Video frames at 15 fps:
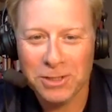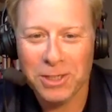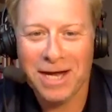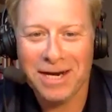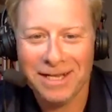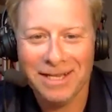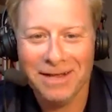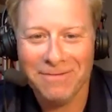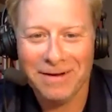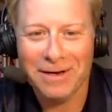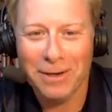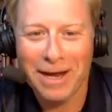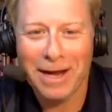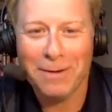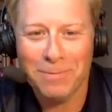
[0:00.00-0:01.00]
You're kind
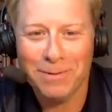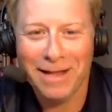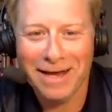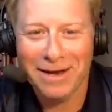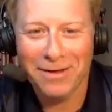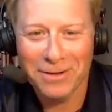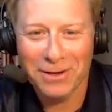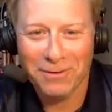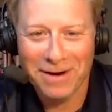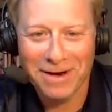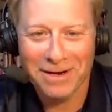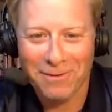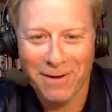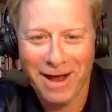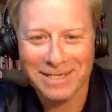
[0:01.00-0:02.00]
of playing on the
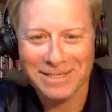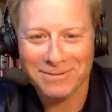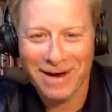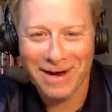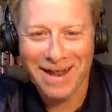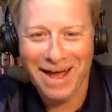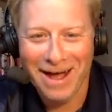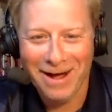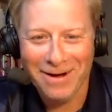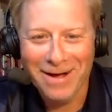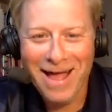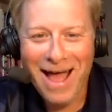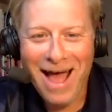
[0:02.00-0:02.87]
greener grass right now.